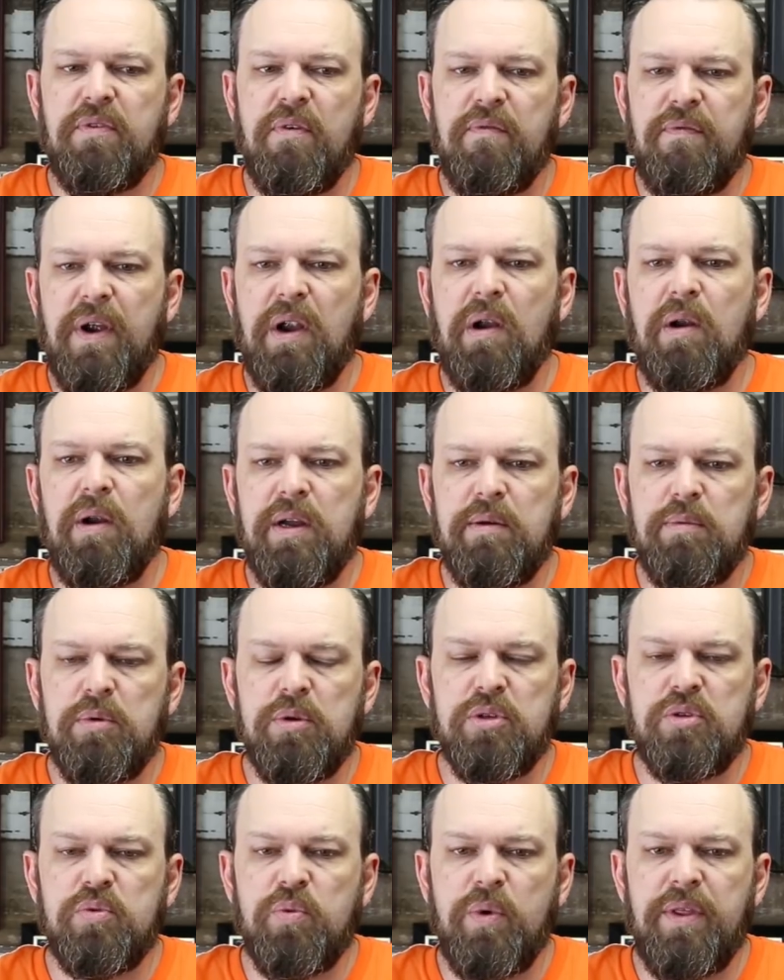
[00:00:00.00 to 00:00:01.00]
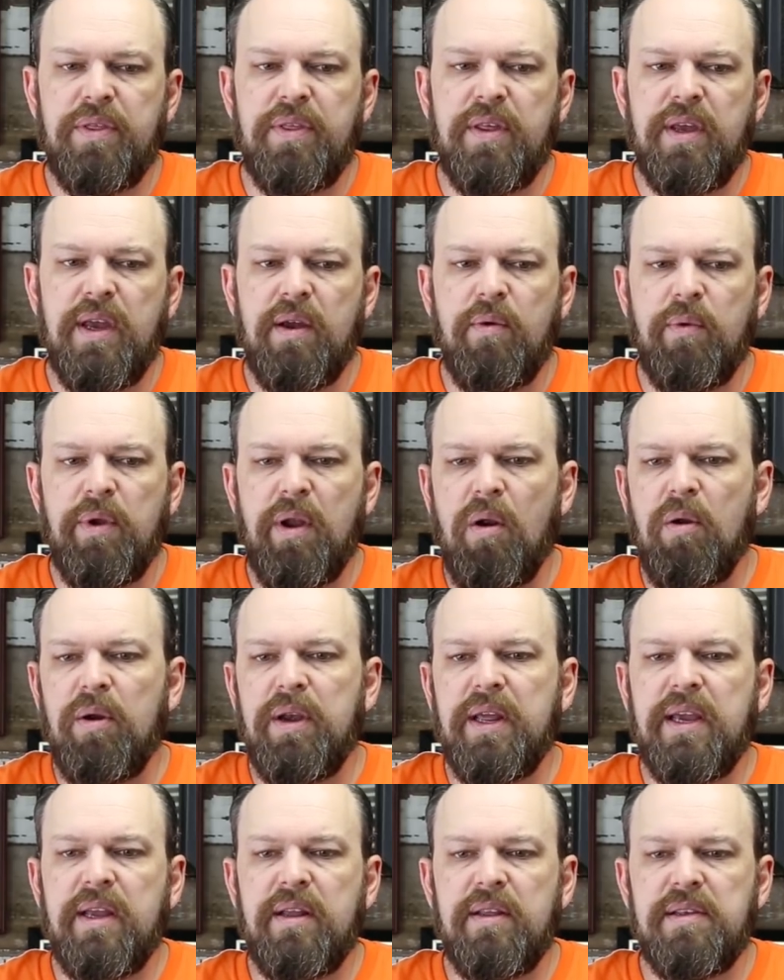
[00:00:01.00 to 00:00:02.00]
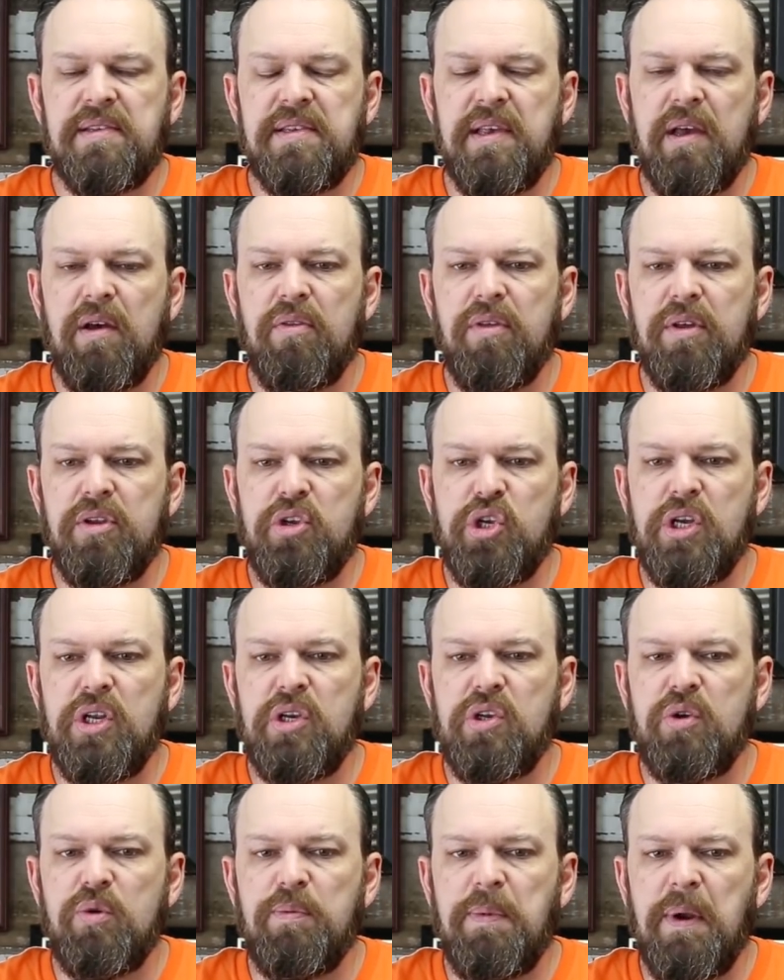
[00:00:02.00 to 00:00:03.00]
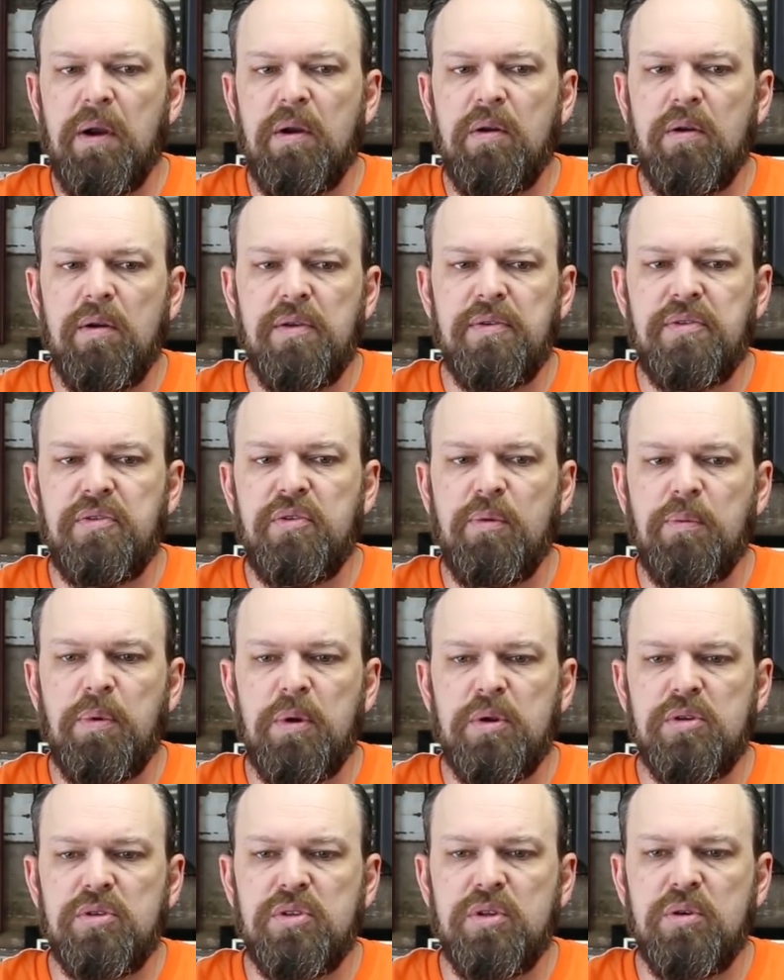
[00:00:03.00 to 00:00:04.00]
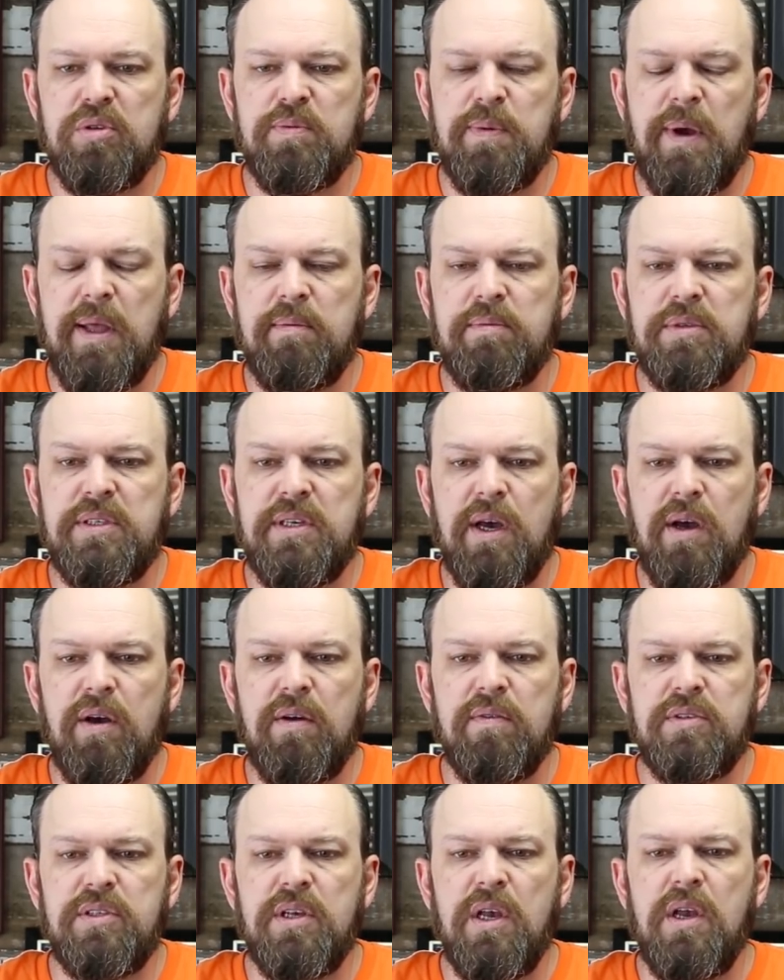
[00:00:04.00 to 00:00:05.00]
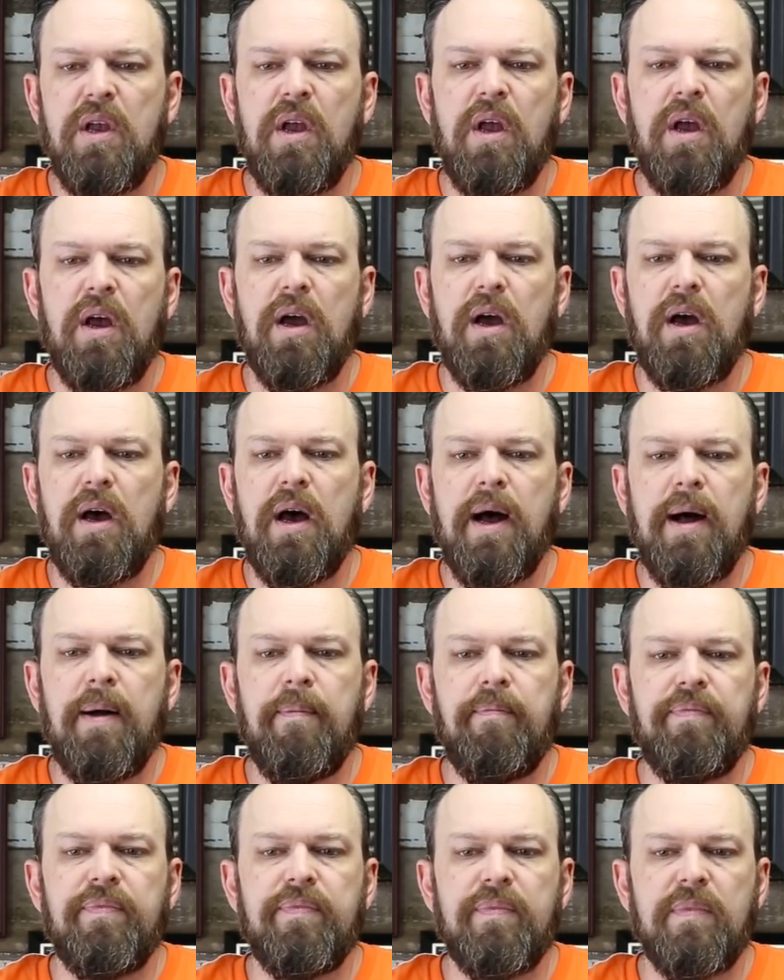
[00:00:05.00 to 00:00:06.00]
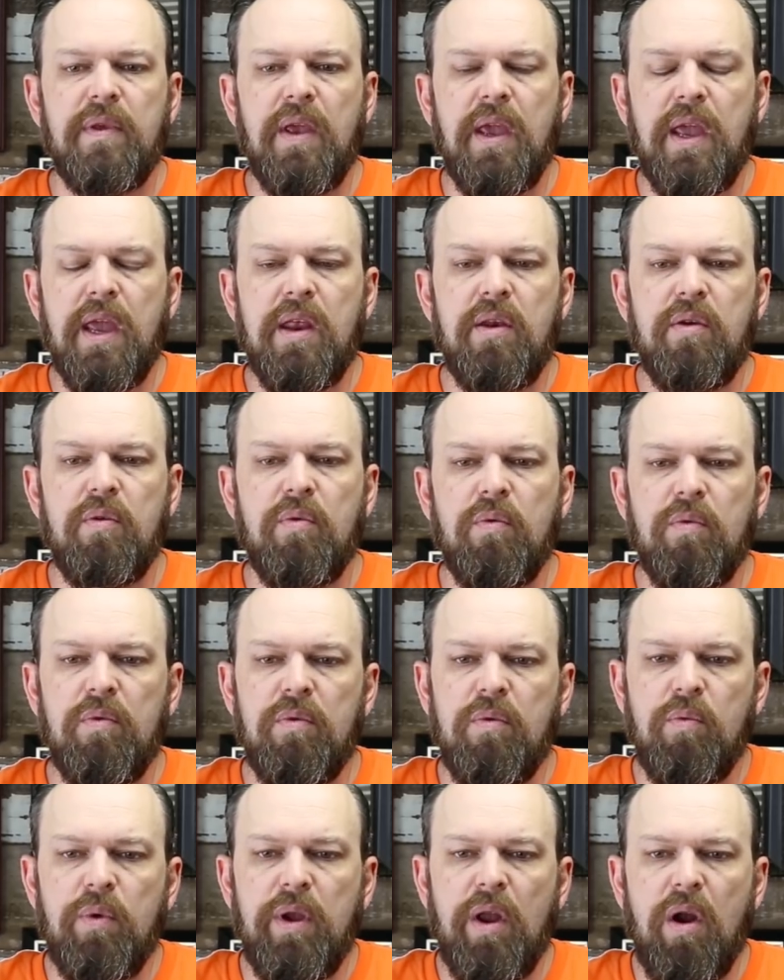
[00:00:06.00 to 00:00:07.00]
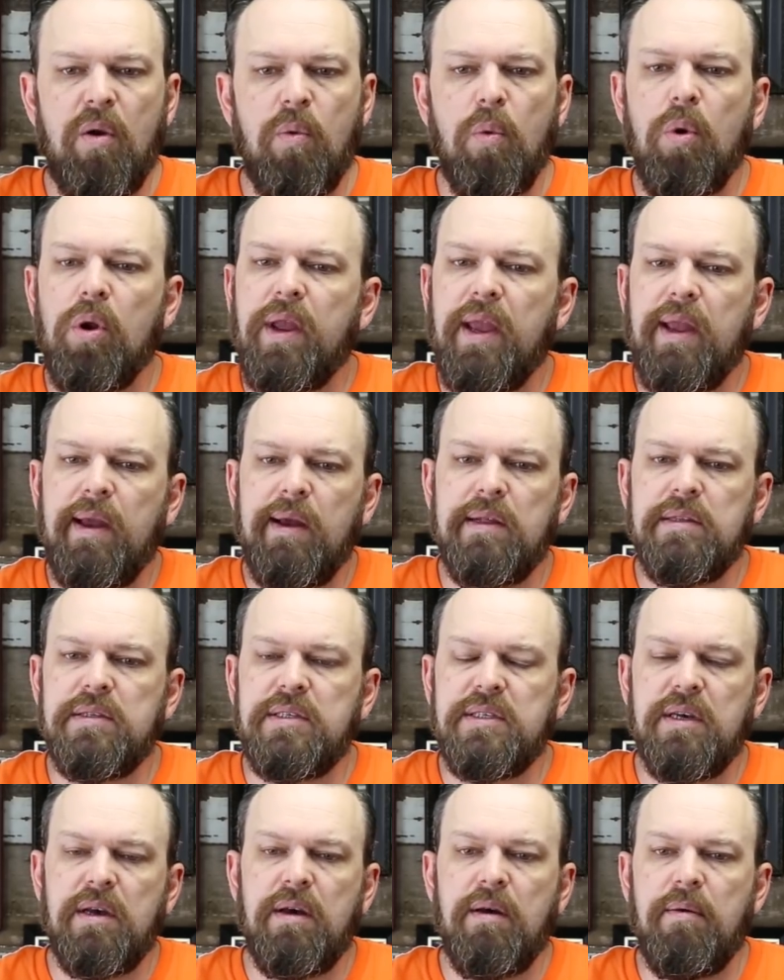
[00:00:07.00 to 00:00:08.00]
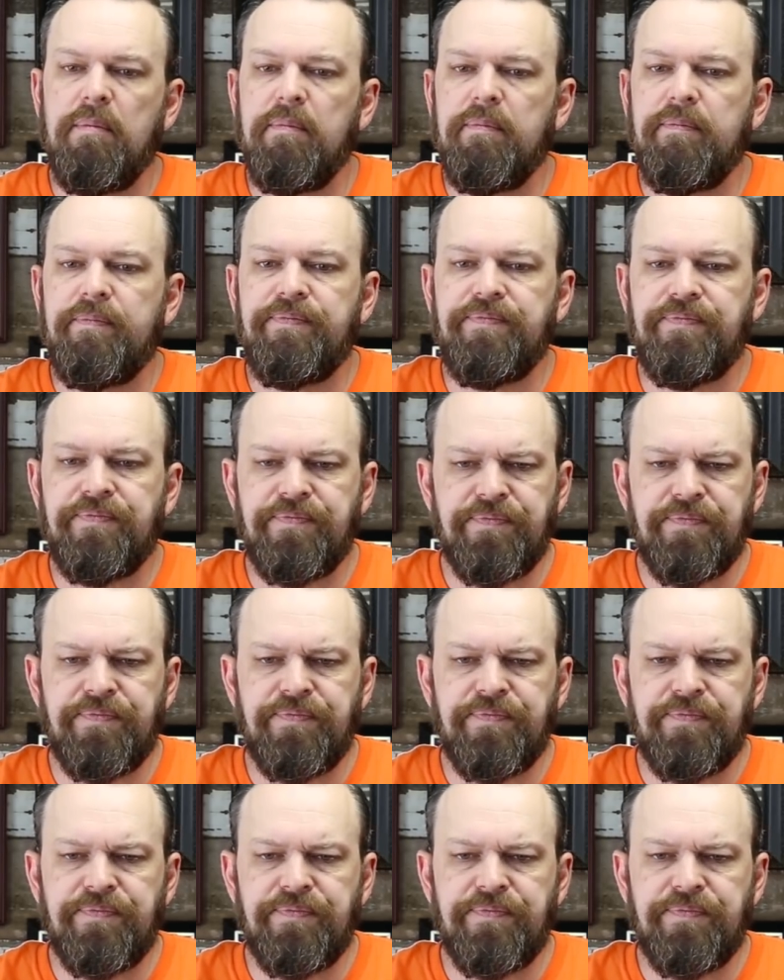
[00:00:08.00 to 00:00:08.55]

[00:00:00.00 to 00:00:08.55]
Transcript: different variables with it. We already sell the G2 barrels. You can purchase those by themselves. And we are working on some